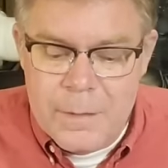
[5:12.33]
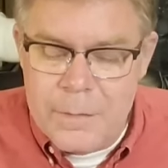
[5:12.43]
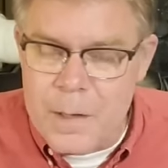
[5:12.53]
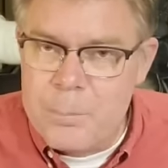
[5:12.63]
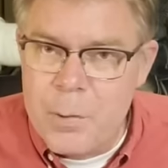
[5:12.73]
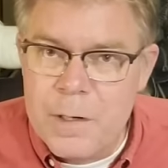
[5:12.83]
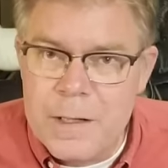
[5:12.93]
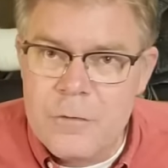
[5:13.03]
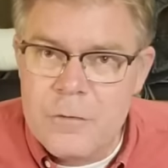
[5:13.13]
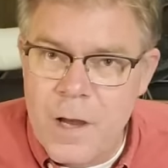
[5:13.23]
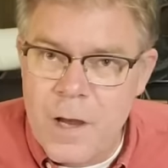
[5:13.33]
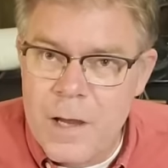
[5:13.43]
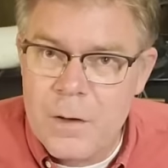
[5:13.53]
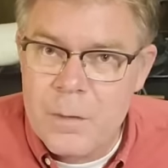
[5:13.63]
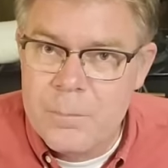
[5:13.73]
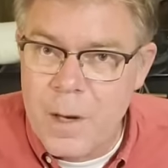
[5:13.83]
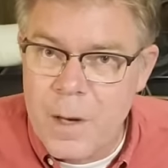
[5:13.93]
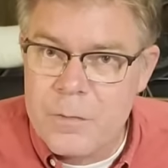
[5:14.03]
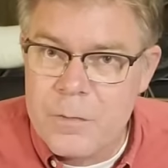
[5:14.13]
They put it in jail, right?